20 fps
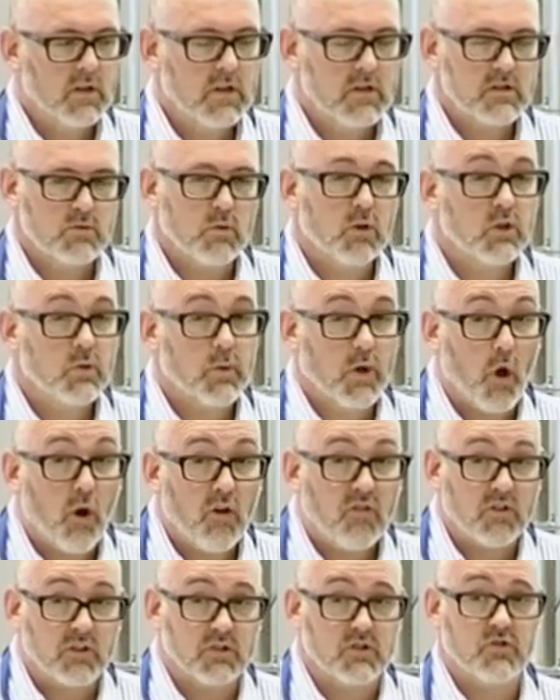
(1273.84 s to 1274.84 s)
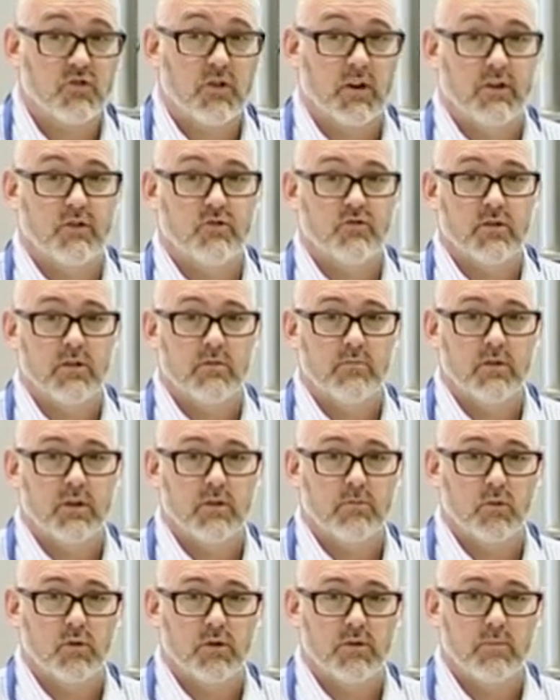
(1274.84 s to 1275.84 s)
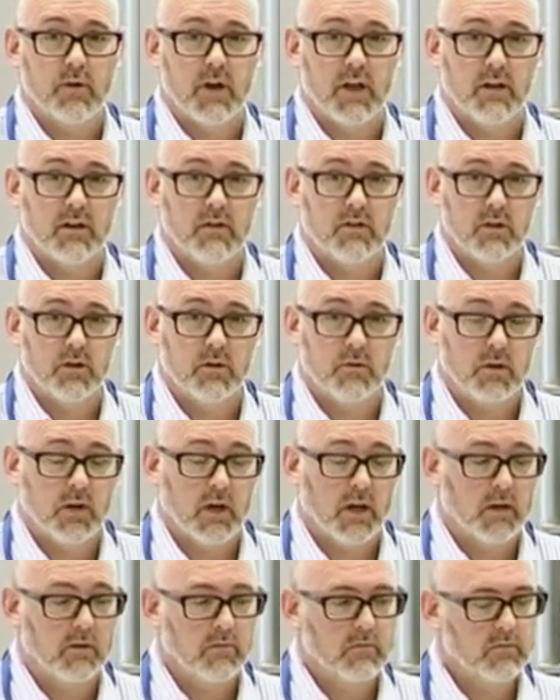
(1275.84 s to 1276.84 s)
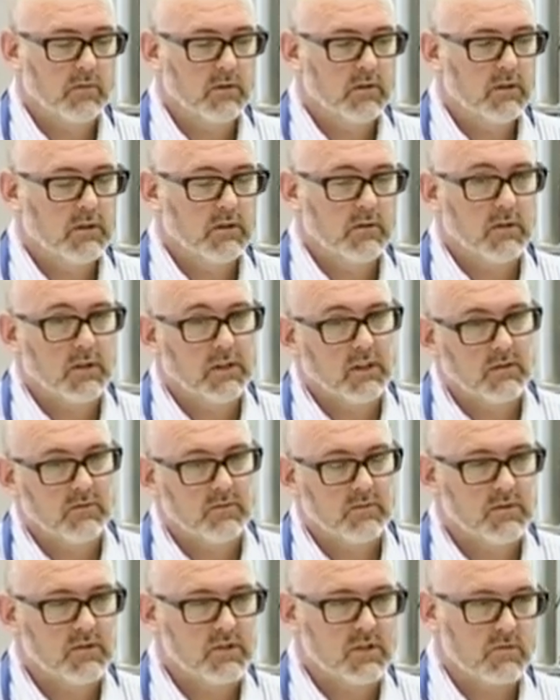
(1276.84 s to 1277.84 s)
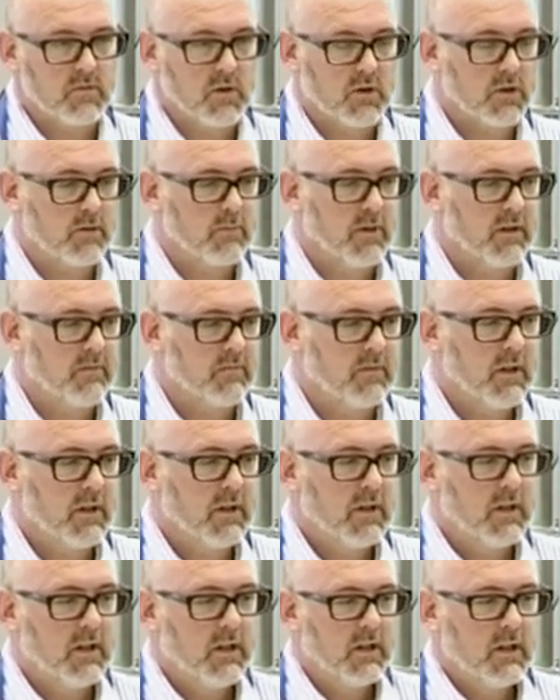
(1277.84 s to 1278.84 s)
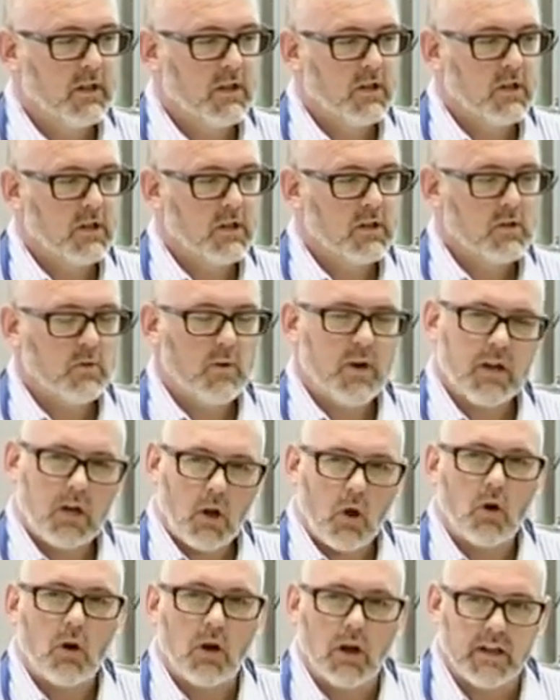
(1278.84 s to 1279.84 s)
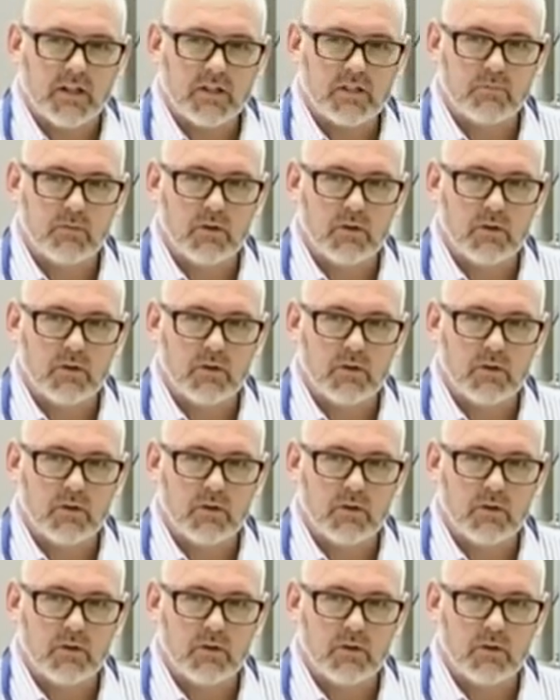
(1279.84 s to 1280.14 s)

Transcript: So what do we offer to try and treat people with pain in the UK? Well, this is going to be quite a long list,